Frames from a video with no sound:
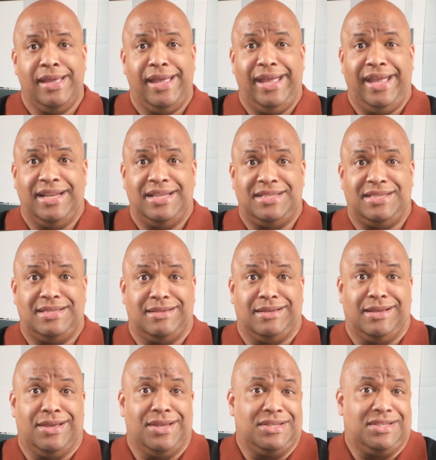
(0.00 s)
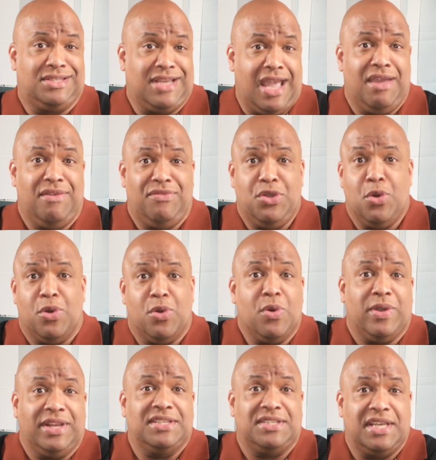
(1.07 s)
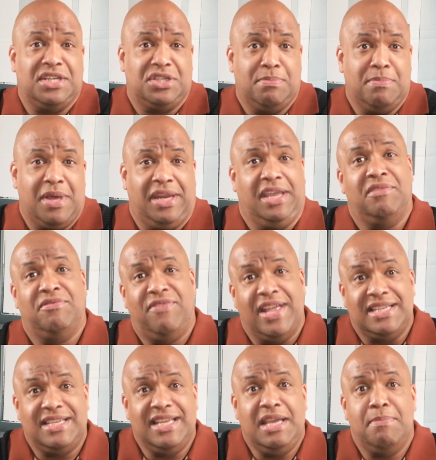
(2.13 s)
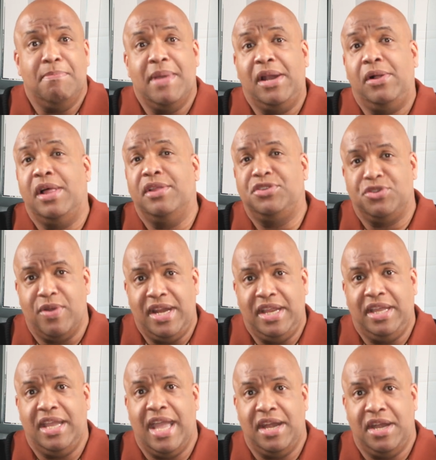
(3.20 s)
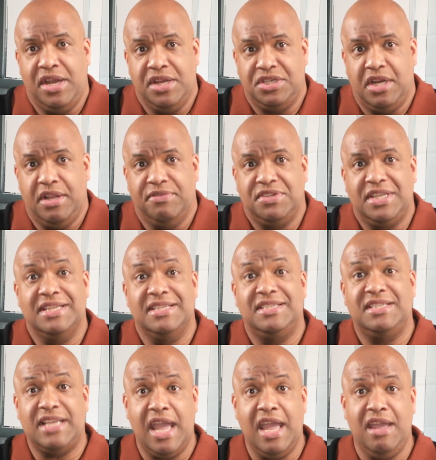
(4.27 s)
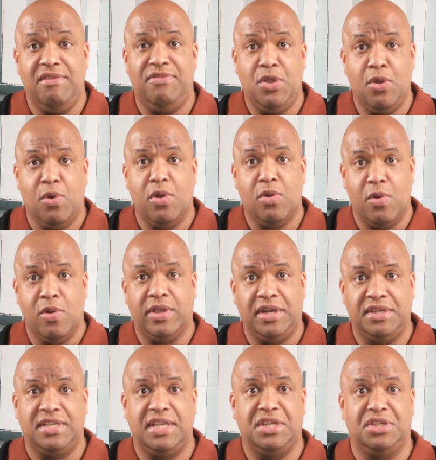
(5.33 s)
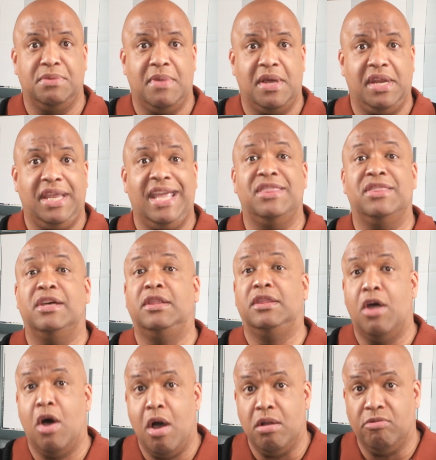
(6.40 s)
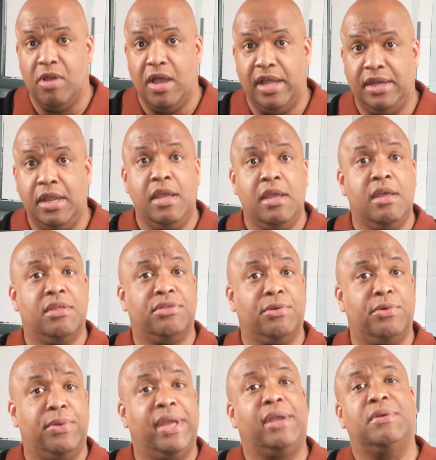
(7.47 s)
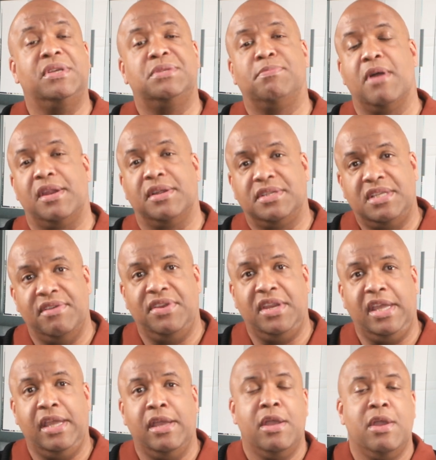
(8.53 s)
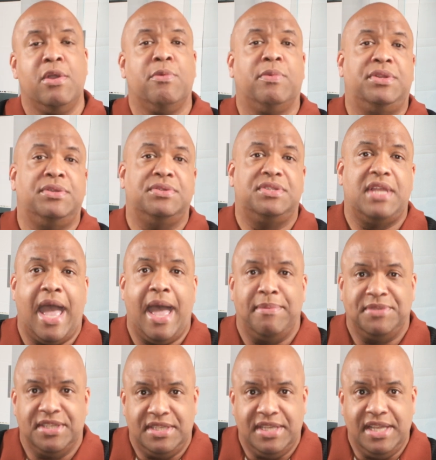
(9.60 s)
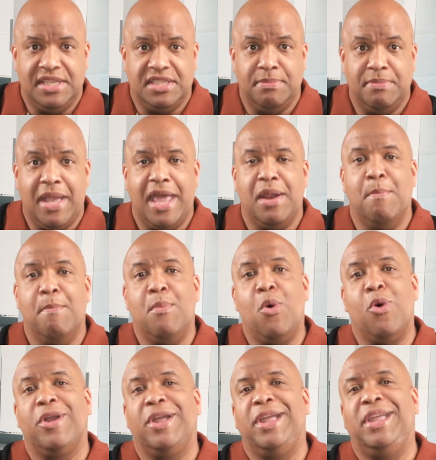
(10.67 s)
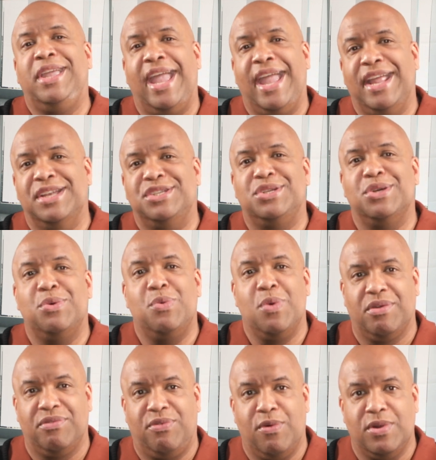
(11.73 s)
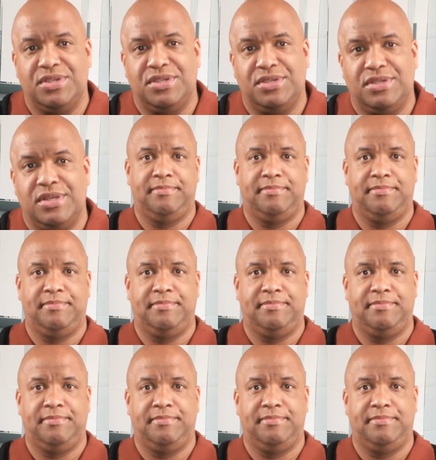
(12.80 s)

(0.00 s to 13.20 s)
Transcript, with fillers: it's going to save your organization money. Investing in mental health training and initiatives can save your organization money in the long run through increased productivity, reduced absenteeism, and a more engaged workforce.